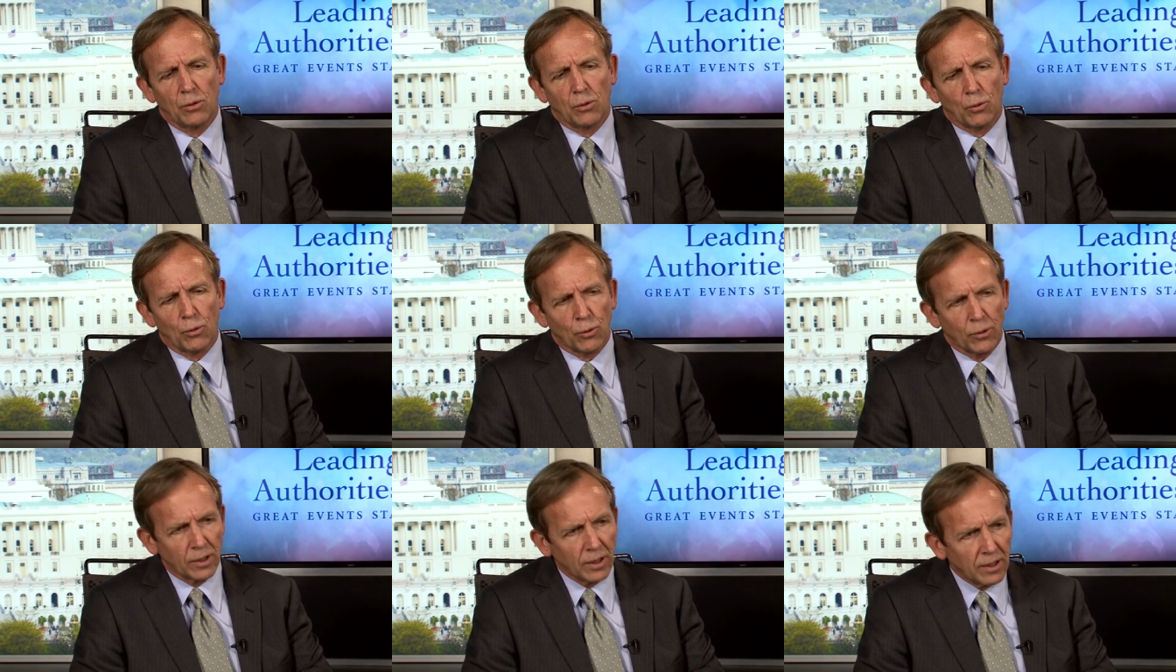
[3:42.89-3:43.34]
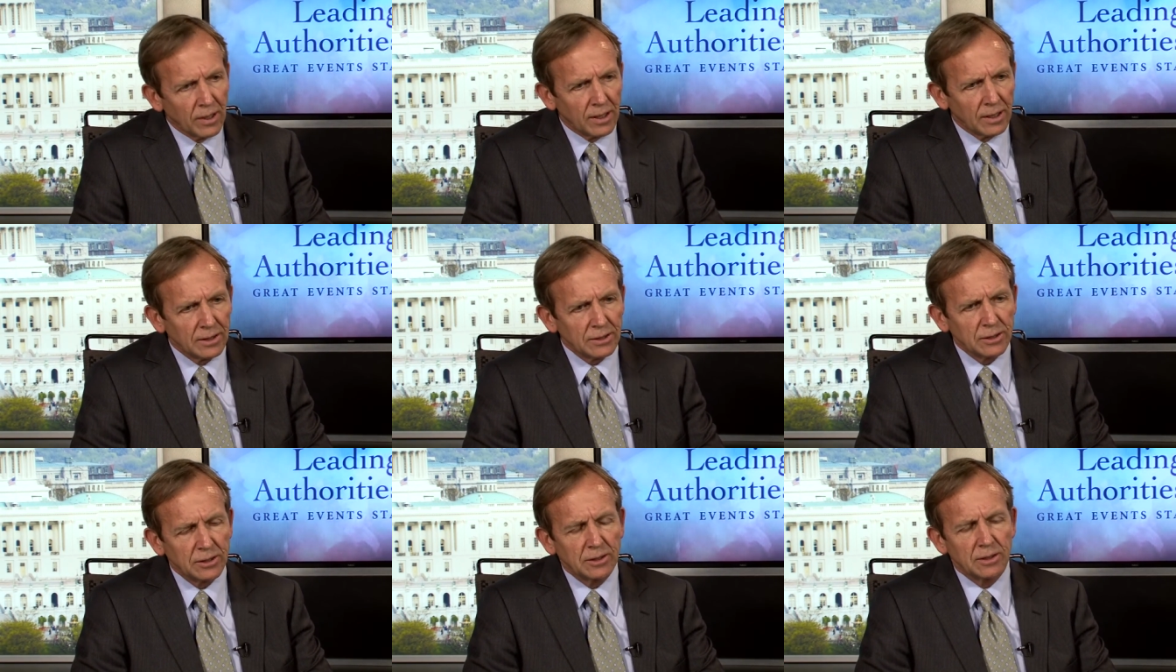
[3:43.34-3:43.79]

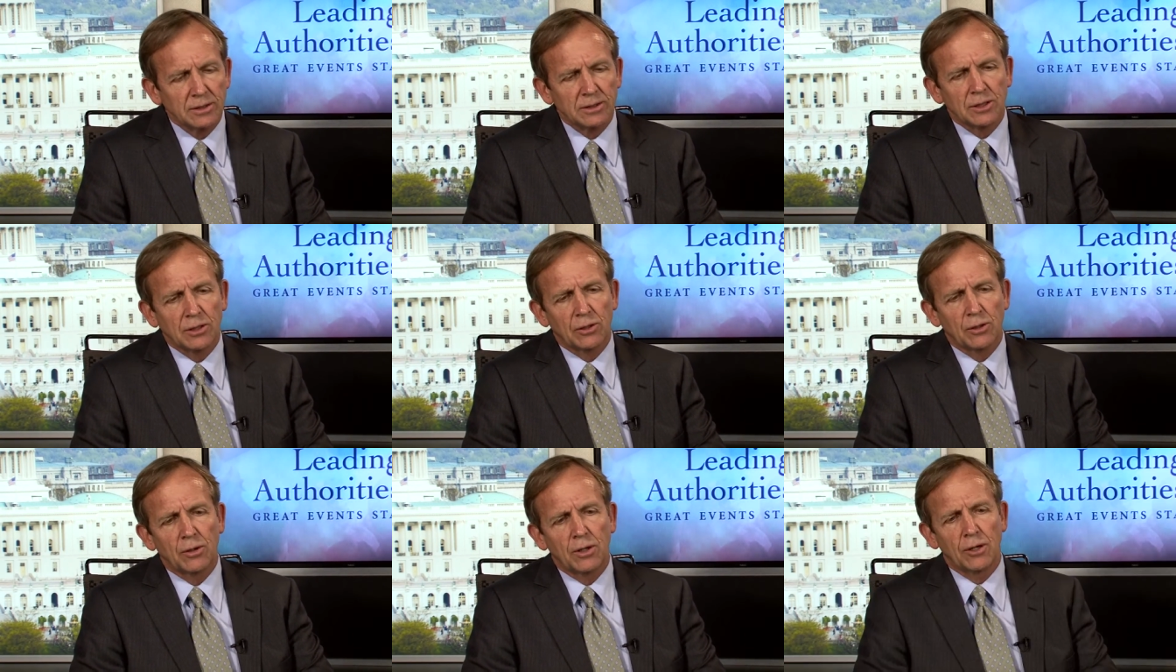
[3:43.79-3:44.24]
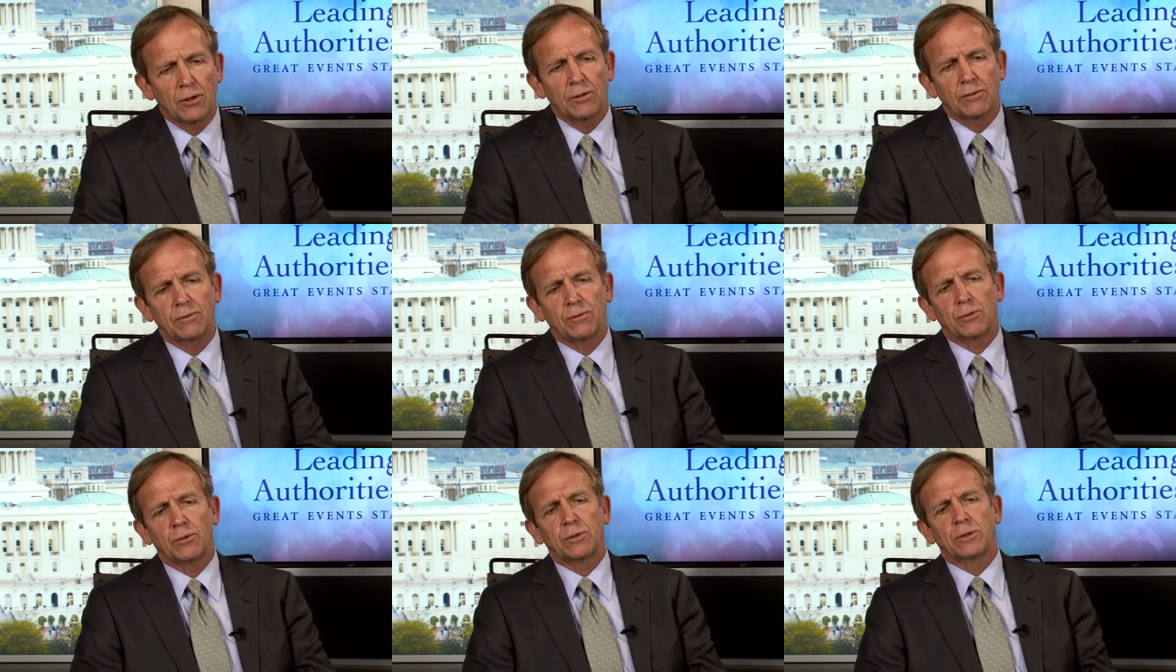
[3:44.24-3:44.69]
organized as a
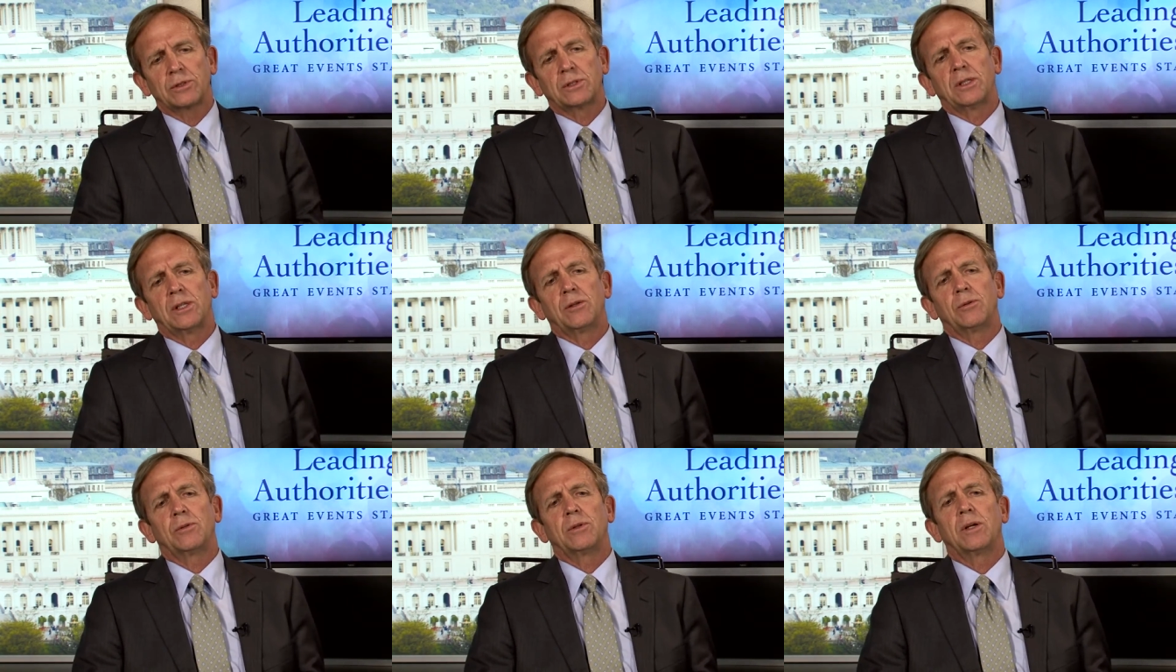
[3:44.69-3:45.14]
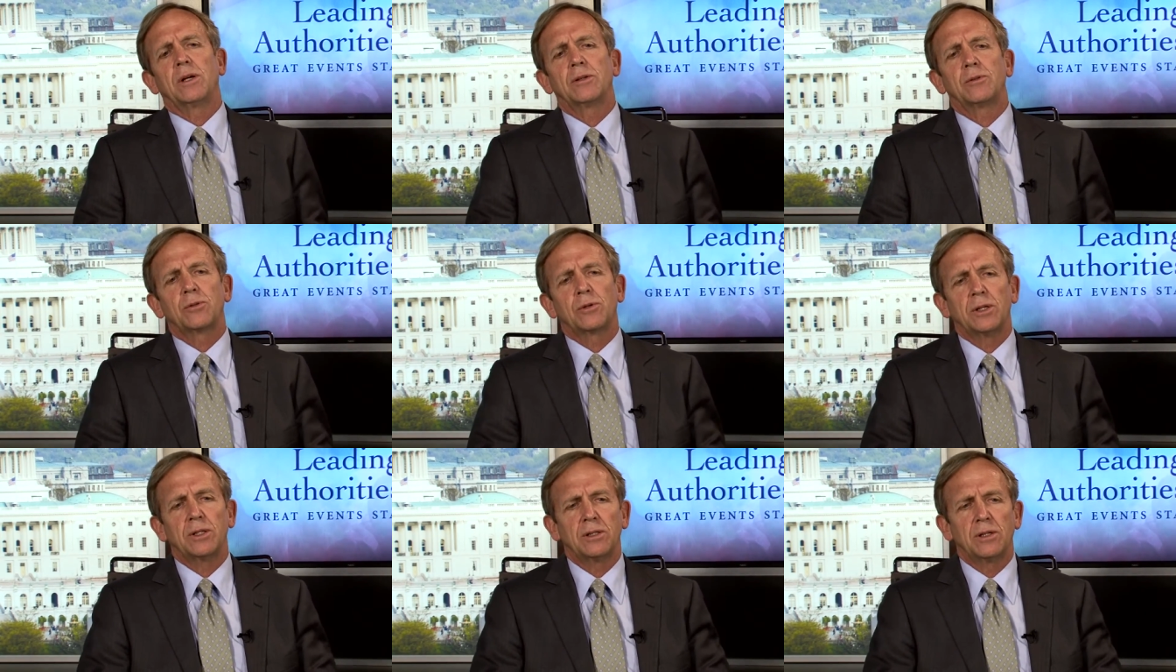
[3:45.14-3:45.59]
coherent force, and they were
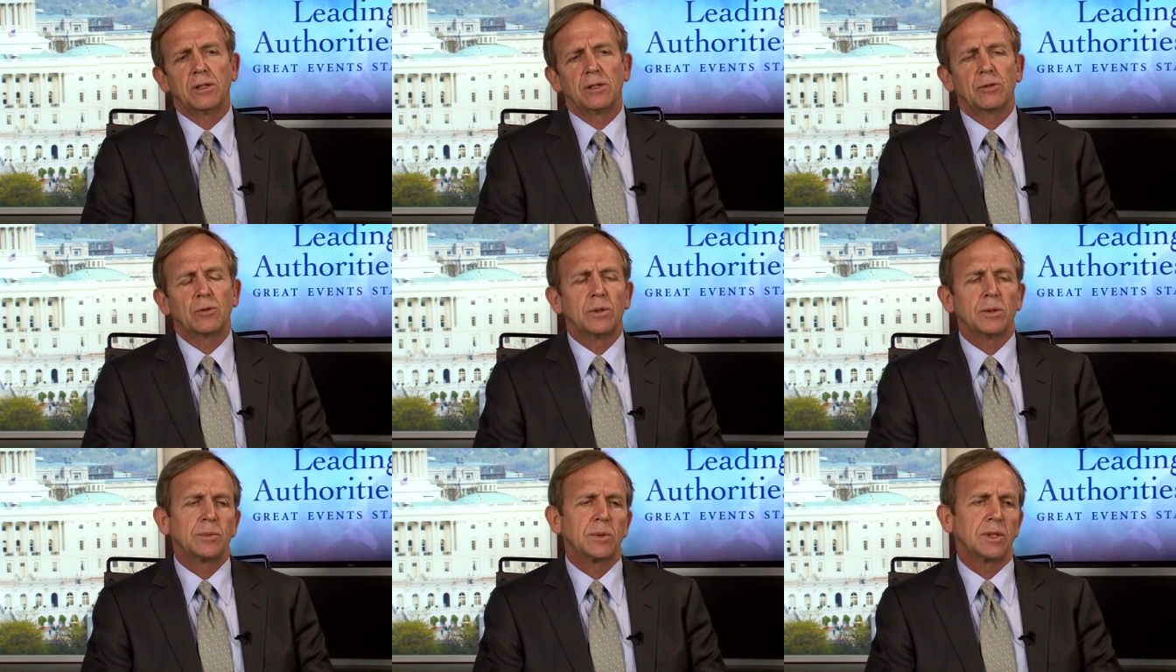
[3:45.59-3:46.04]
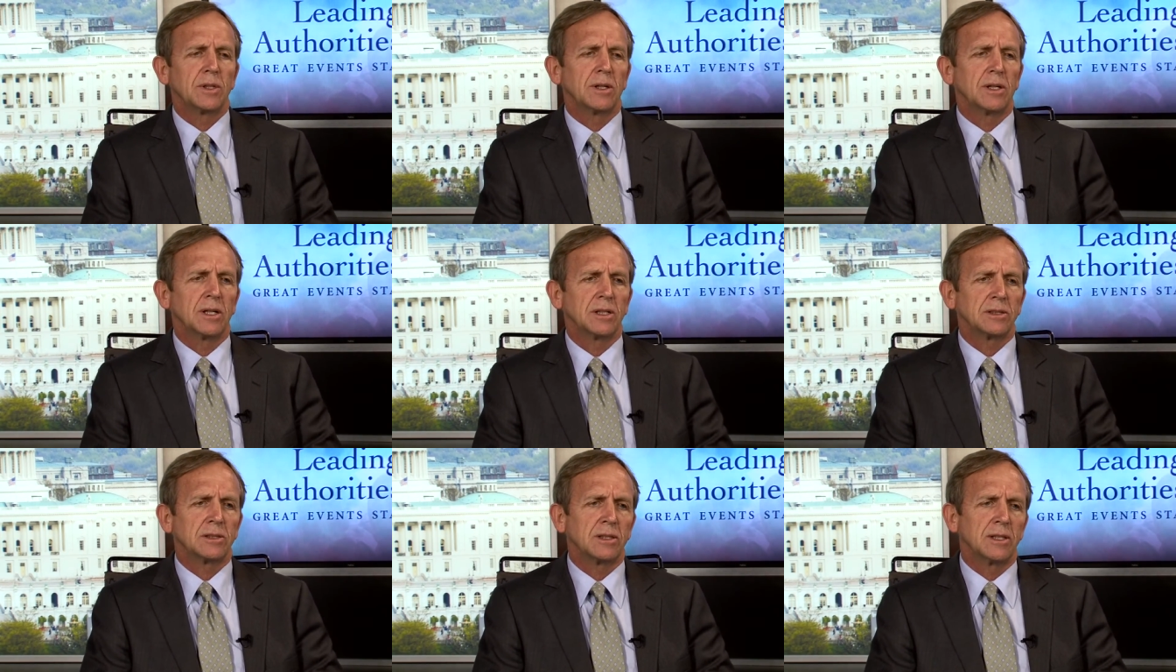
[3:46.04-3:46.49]
not trained and equipped at the
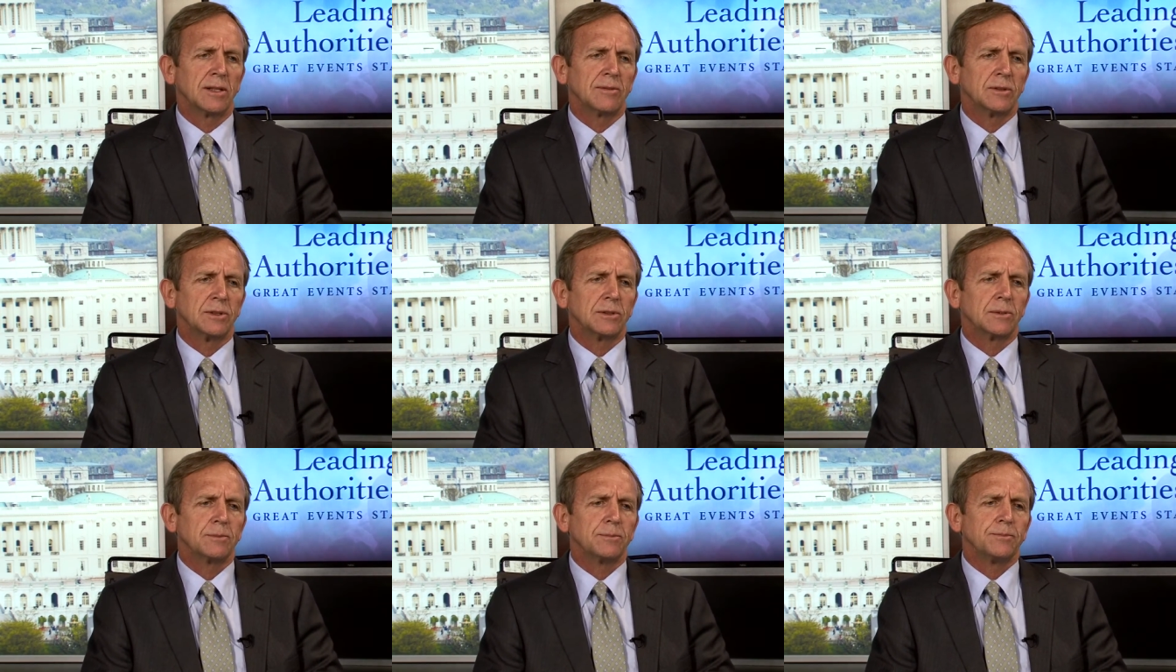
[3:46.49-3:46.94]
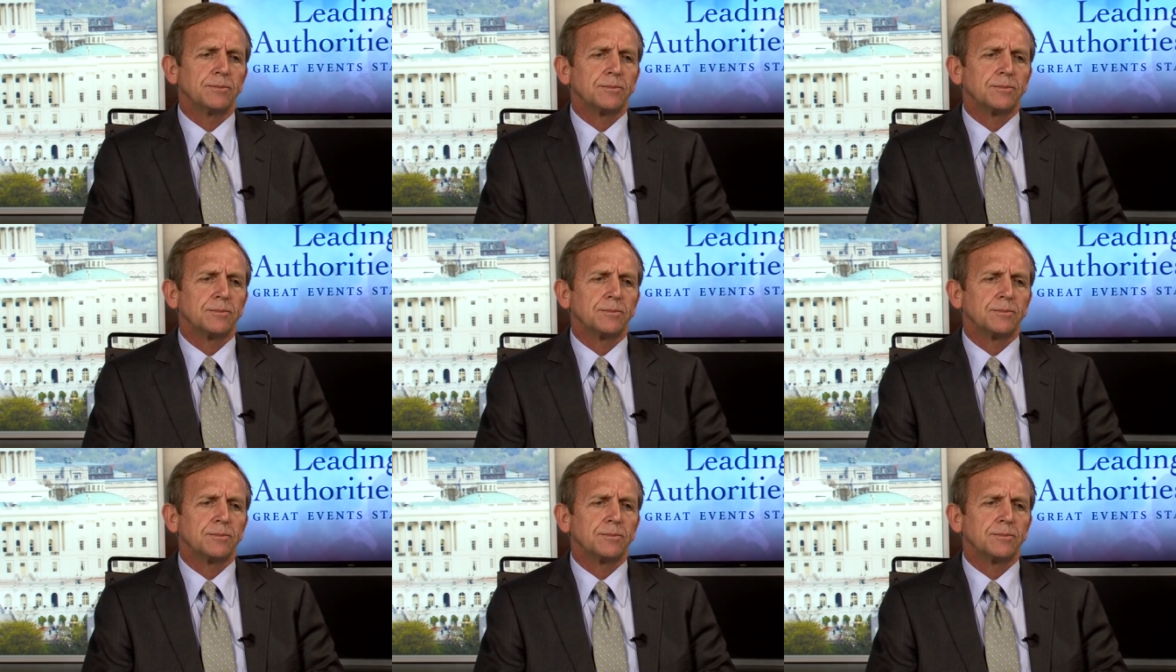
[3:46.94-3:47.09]
highest levels.